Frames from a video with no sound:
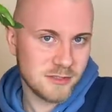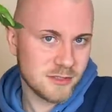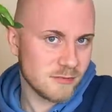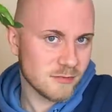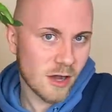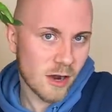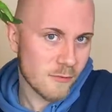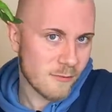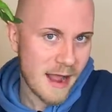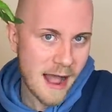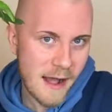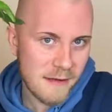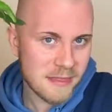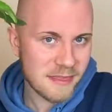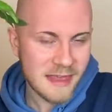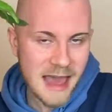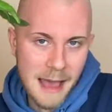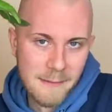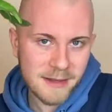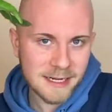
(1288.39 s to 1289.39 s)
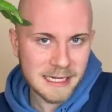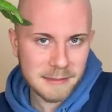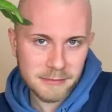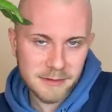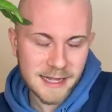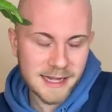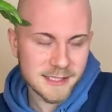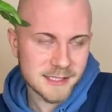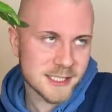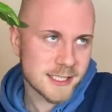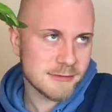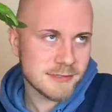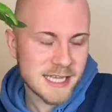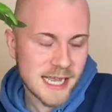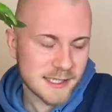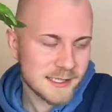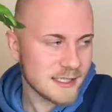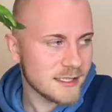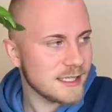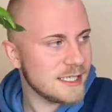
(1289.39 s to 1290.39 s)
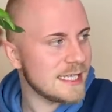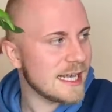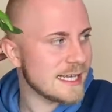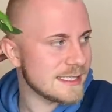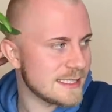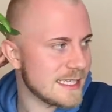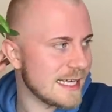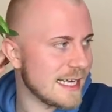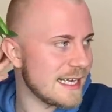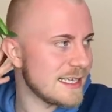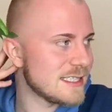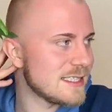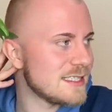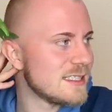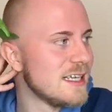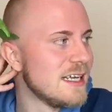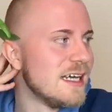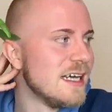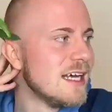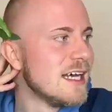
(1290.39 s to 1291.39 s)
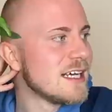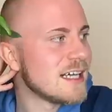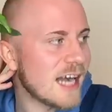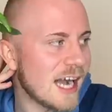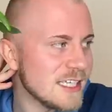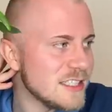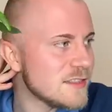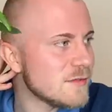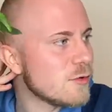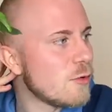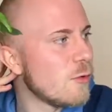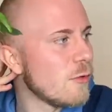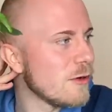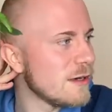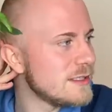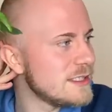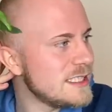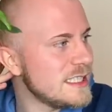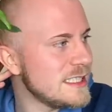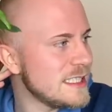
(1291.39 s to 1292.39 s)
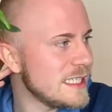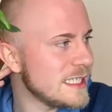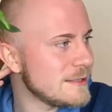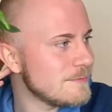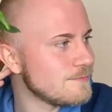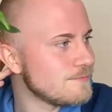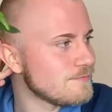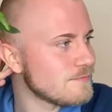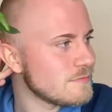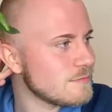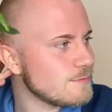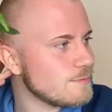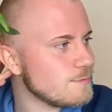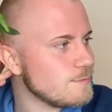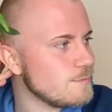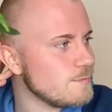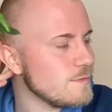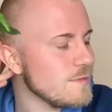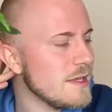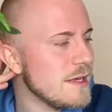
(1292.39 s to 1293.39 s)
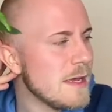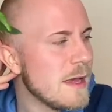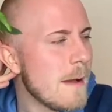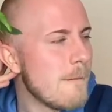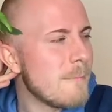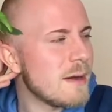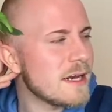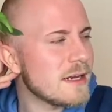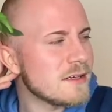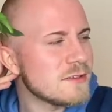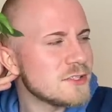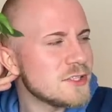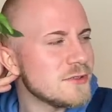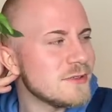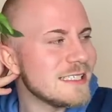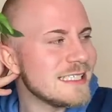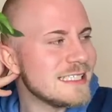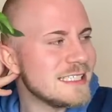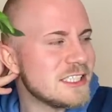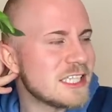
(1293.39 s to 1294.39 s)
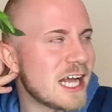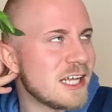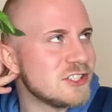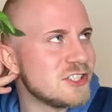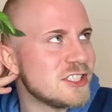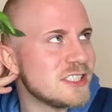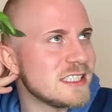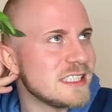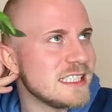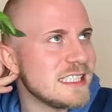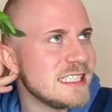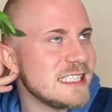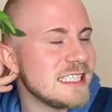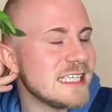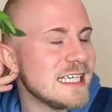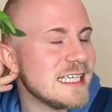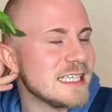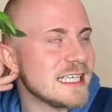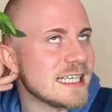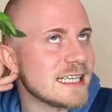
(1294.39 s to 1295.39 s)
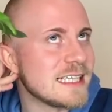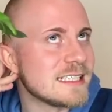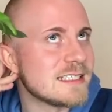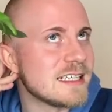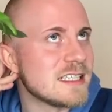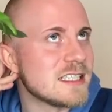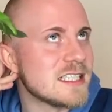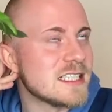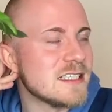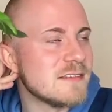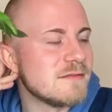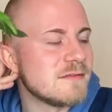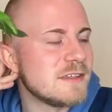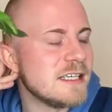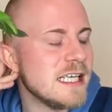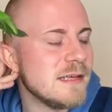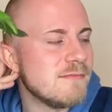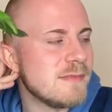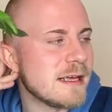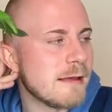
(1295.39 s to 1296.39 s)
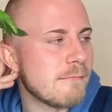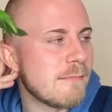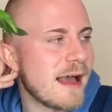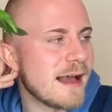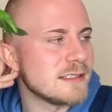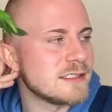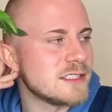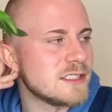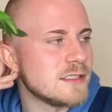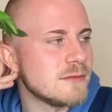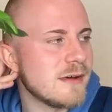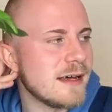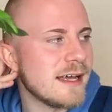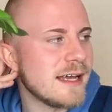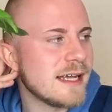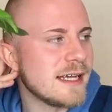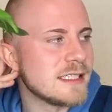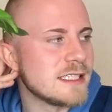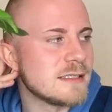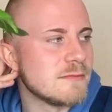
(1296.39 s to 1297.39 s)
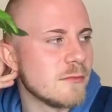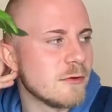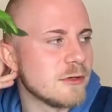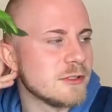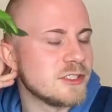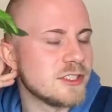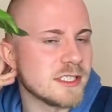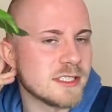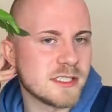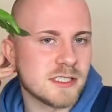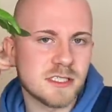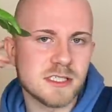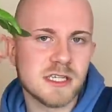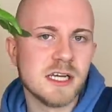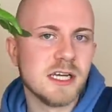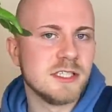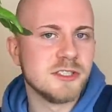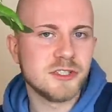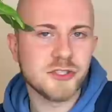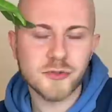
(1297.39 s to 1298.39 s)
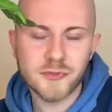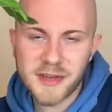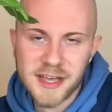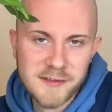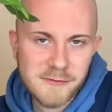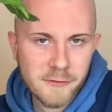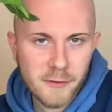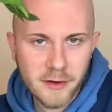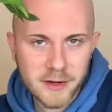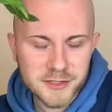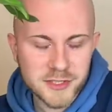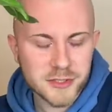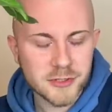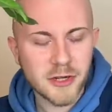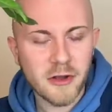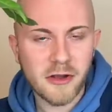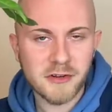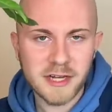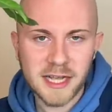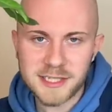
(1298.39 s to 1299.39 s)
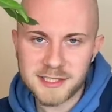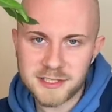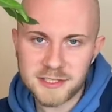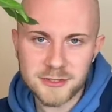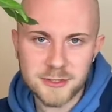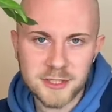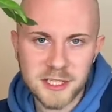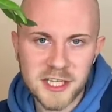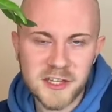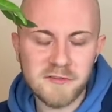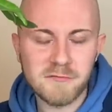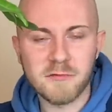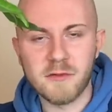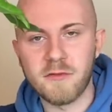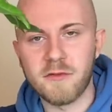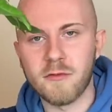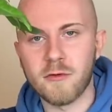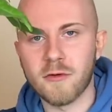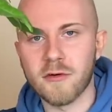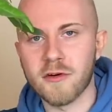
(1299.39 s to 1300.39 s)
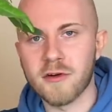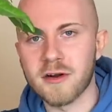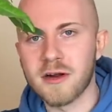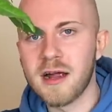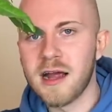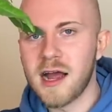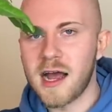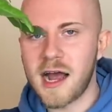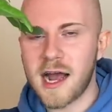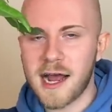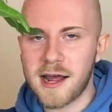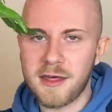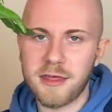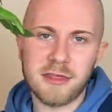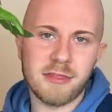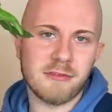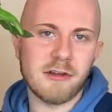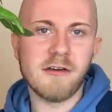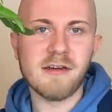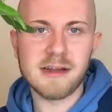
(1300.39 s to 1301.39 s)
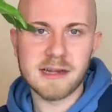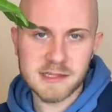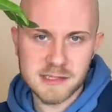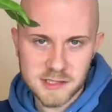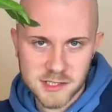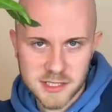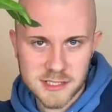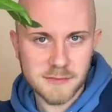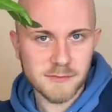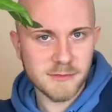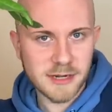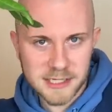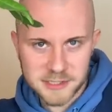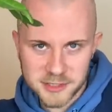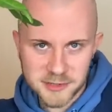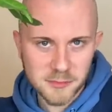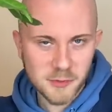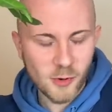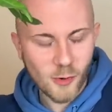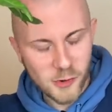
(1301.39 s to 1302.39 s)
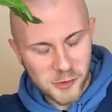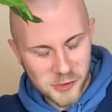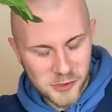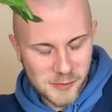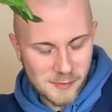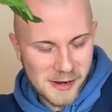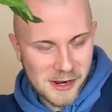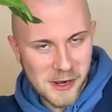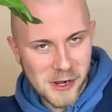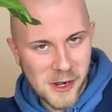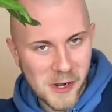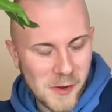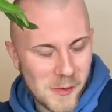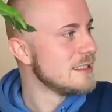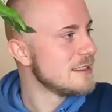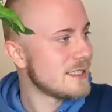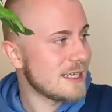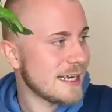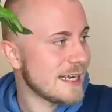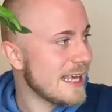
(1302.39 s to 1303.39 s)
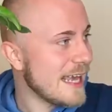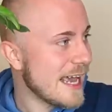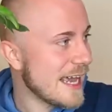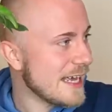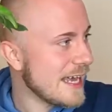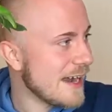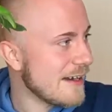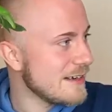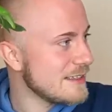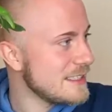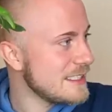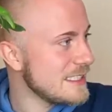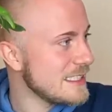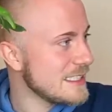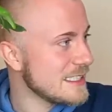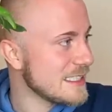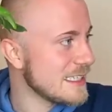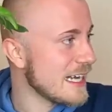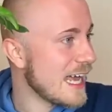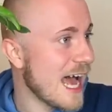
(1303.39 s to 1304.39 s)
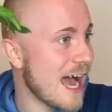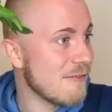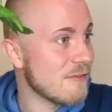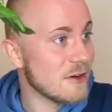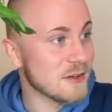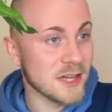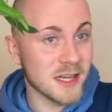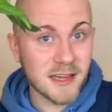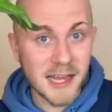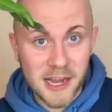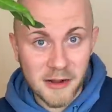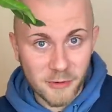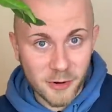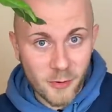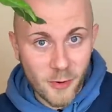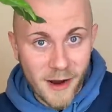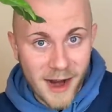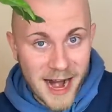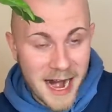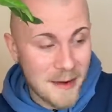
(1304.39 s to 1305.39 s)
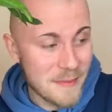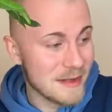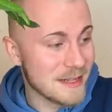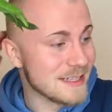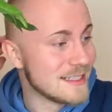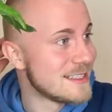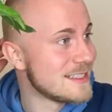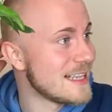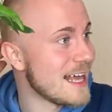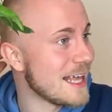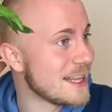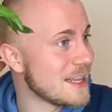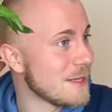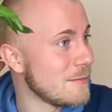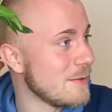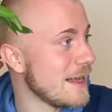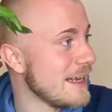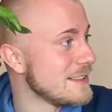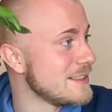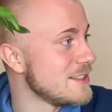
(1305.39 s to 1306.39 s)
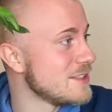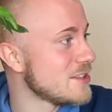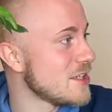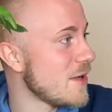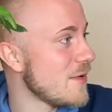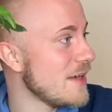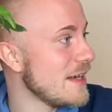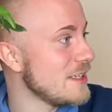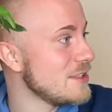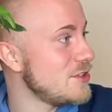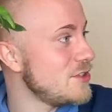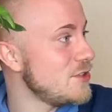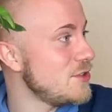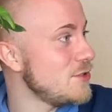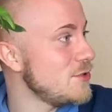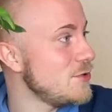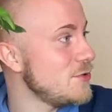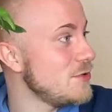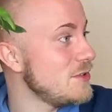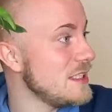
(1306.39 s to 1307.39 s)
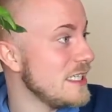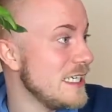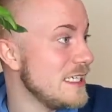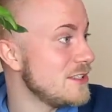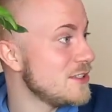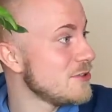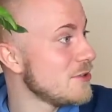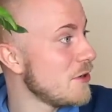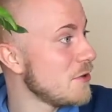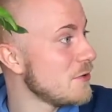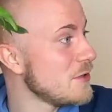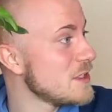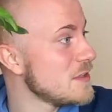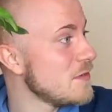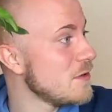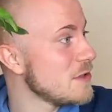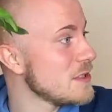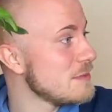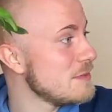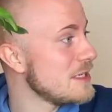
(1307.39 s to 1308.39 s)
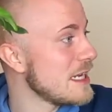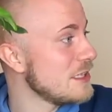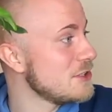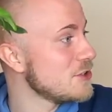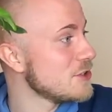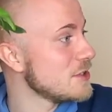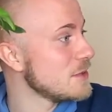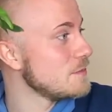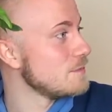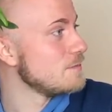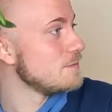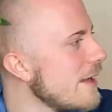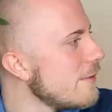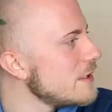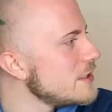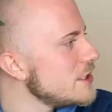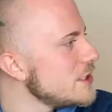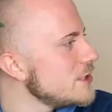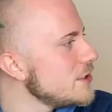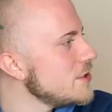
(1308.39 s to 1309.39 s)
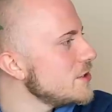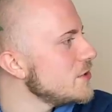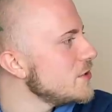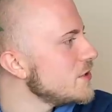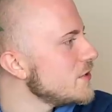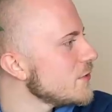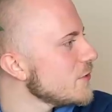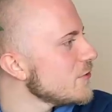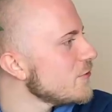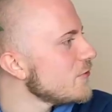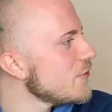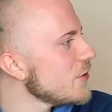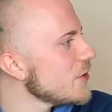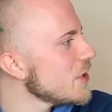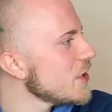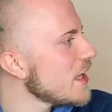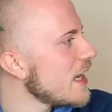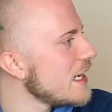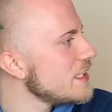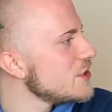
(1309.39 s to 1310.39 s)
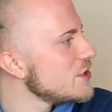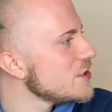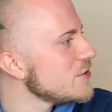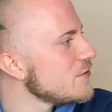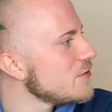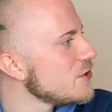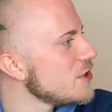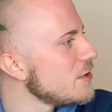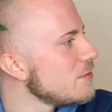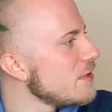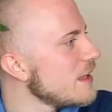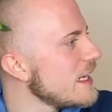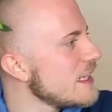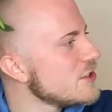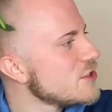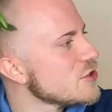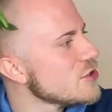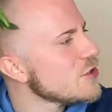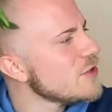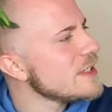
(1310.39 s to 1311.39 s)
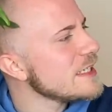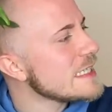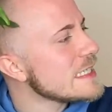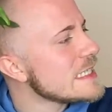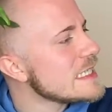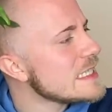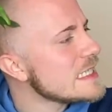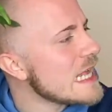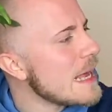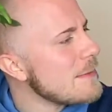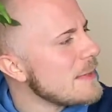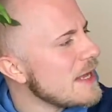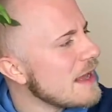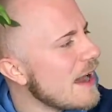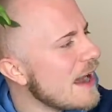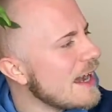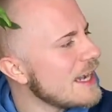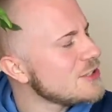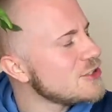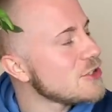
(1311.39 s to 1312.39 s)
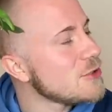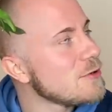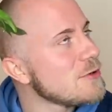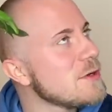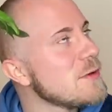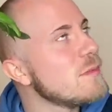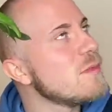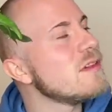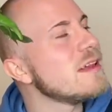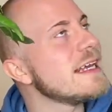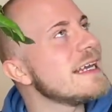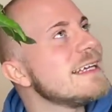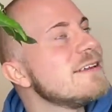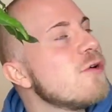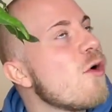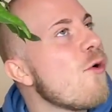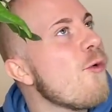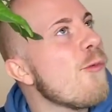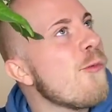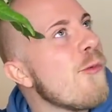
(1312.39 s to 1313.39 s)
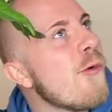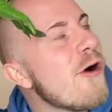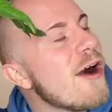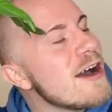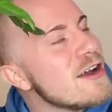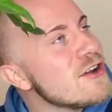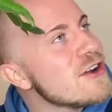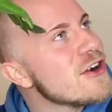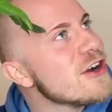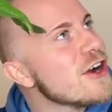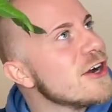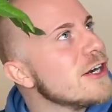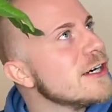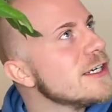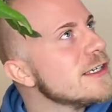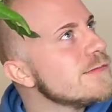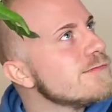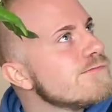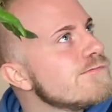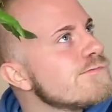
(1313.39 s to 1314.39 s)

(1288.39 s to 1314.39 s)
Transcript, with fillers: around that many plants. So technically, yes, I guess, kind of quarantining. But I don't do it intentionally in like the sense of keeping pests away. It's more just to wait for it to grow a nice new leaf before I throw it in some random corner of my home that I can't guarantee is gonna have all the light requirements that the plant is going to need to grow to its fullest potential. What do you use for fertilizer for your plants growing in semi-hydro or plain water?